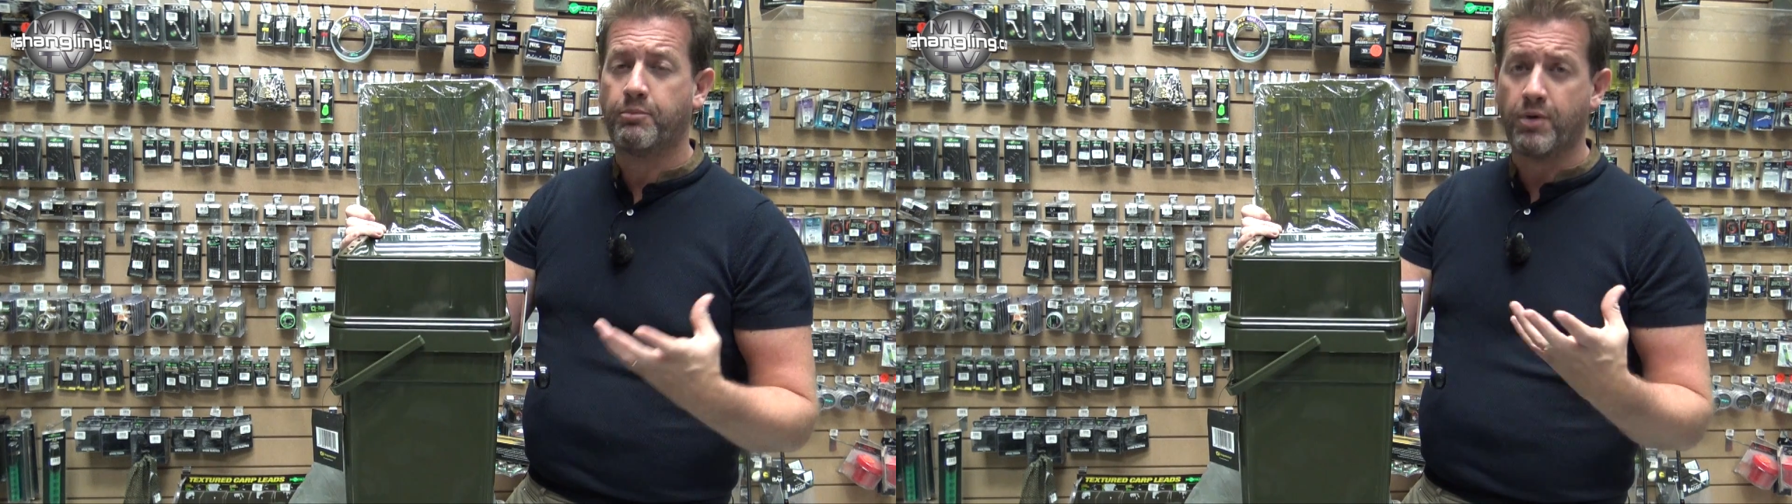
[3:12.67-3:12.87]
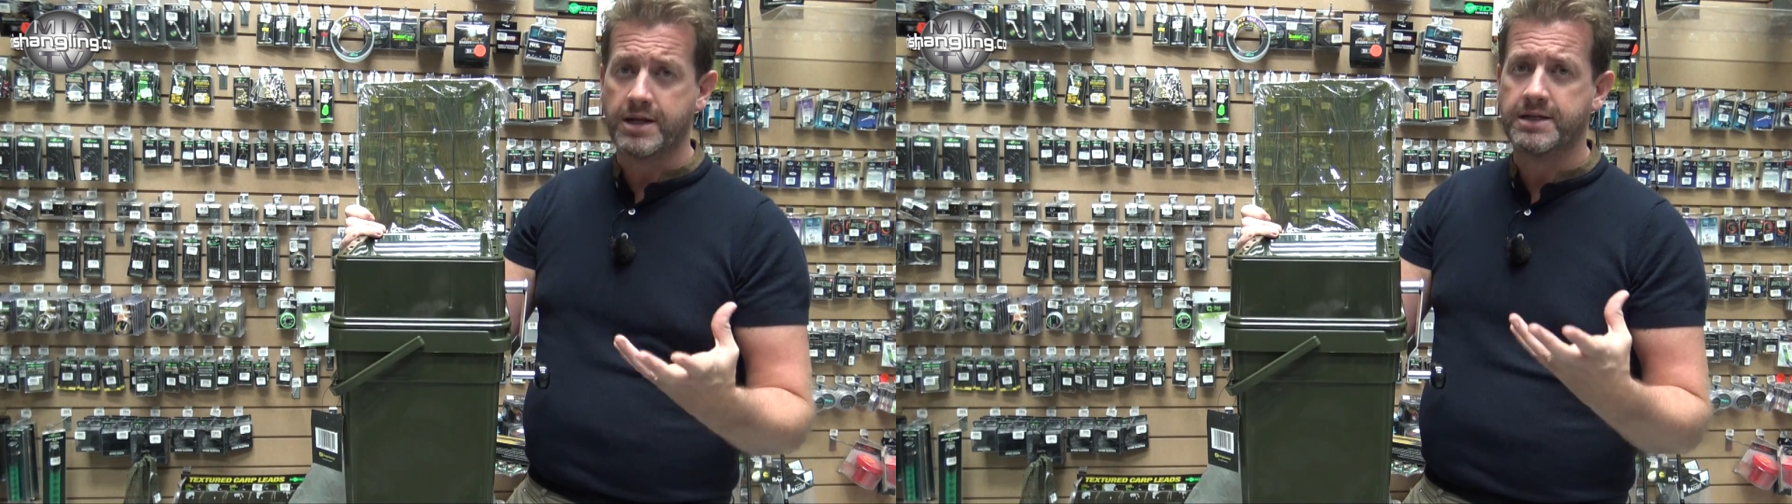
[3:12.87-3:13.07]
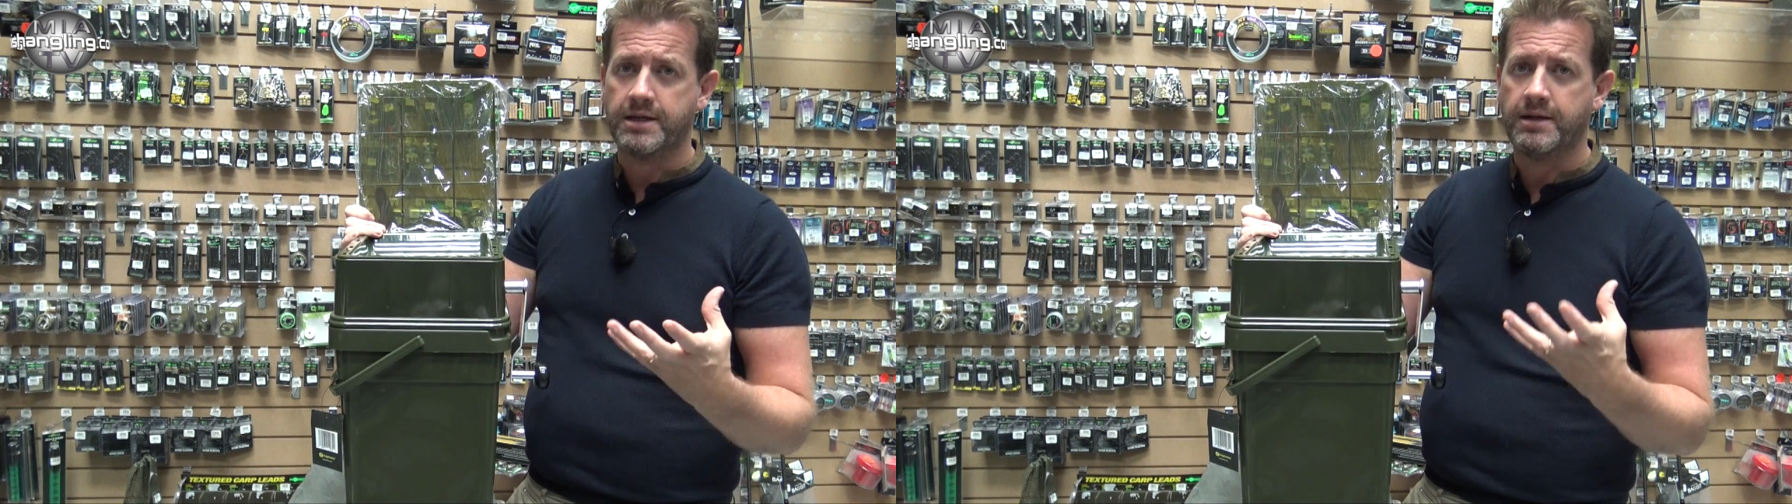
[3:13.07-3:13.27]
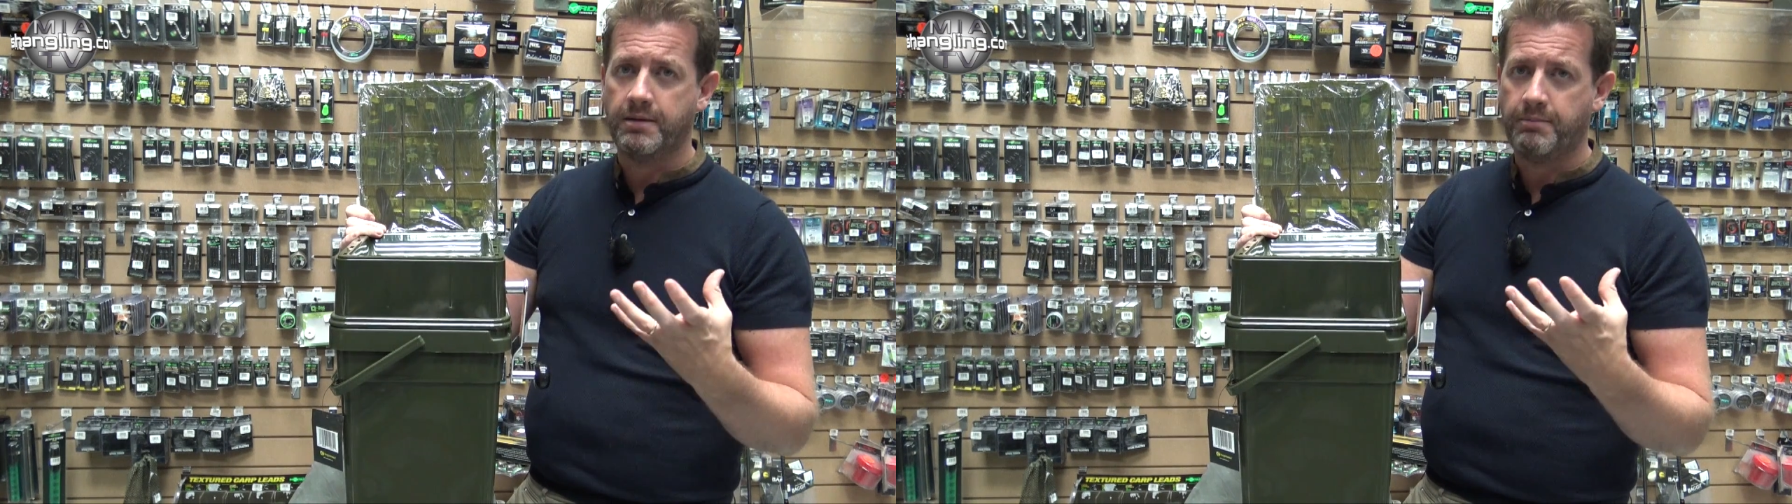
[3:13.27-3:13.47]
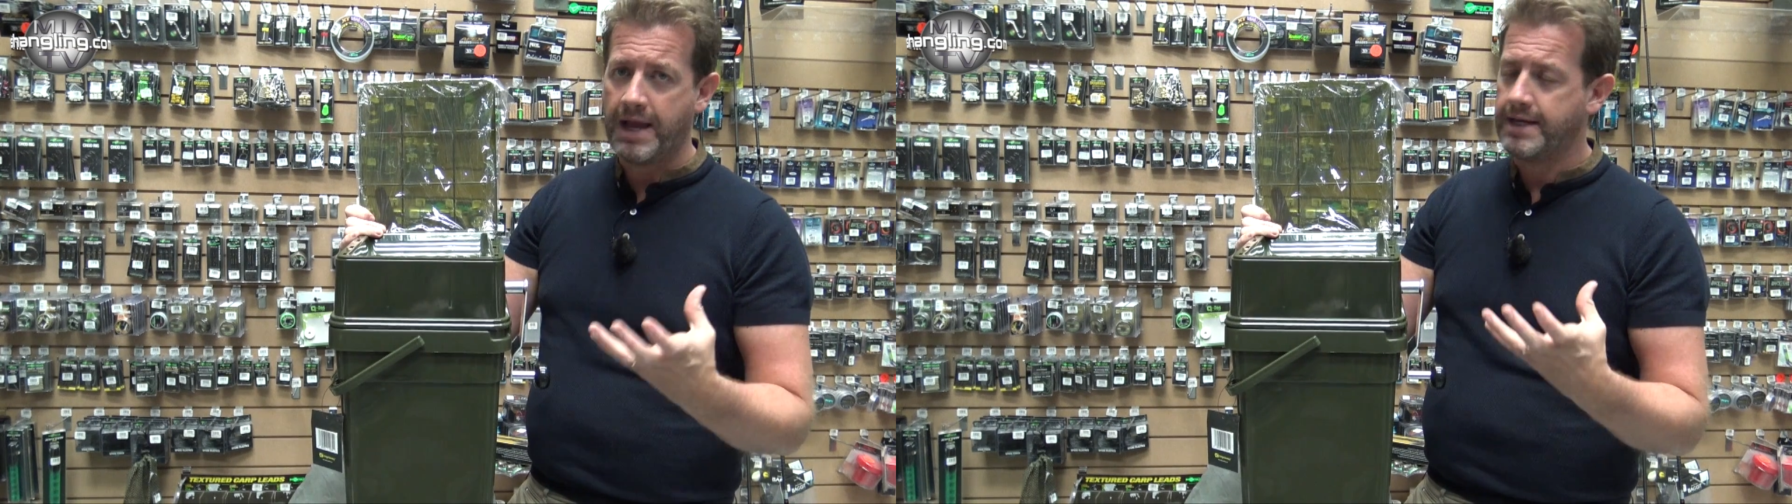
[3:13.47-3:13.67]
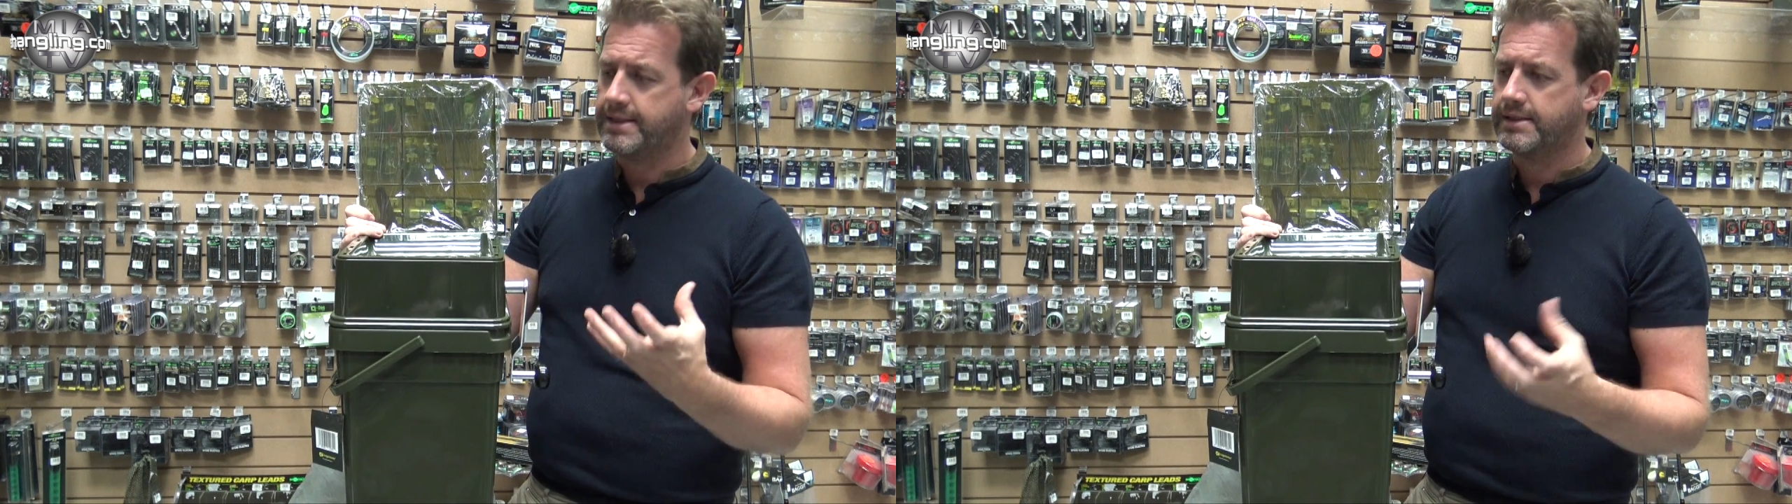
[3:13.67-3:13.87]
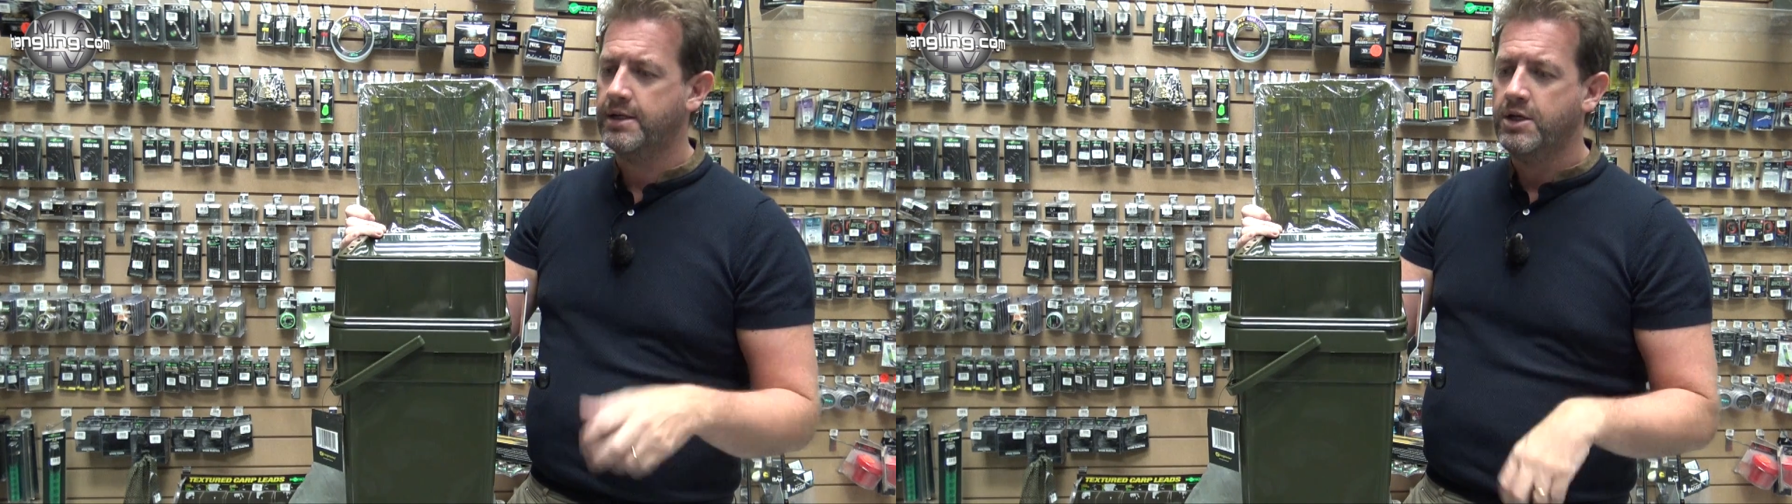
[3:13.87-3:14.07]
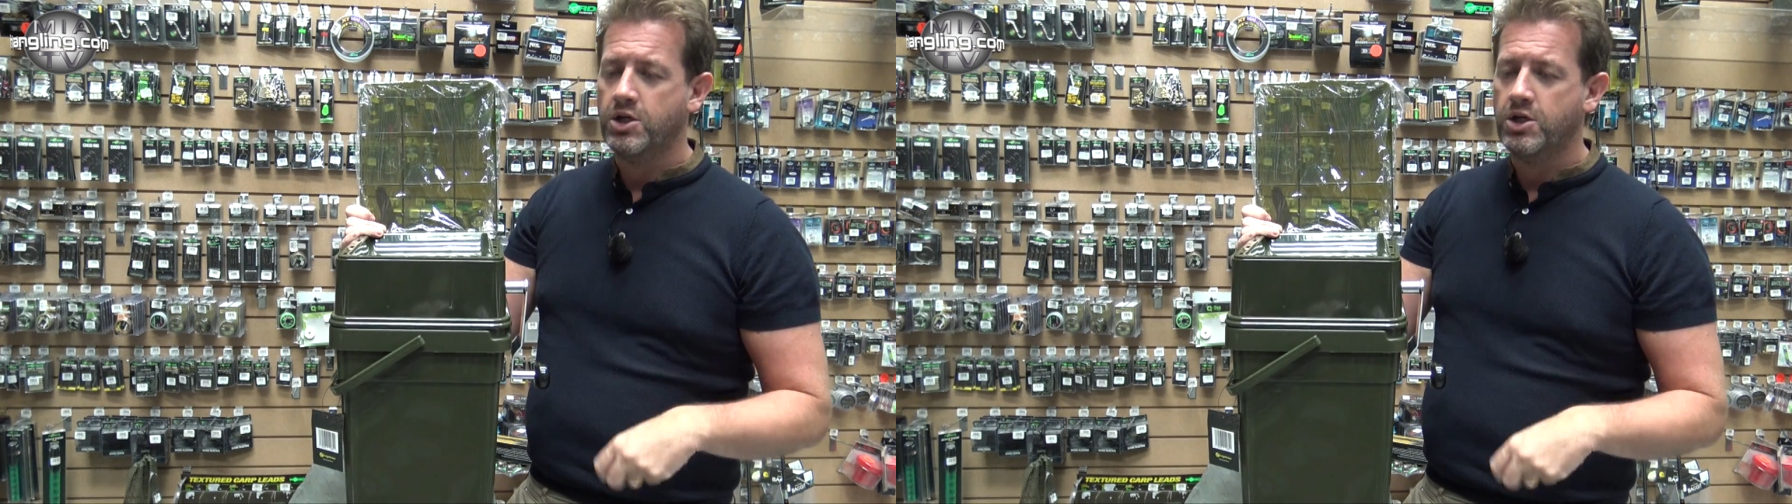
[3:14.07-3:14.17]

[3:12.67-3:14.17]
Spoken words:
bricked paste.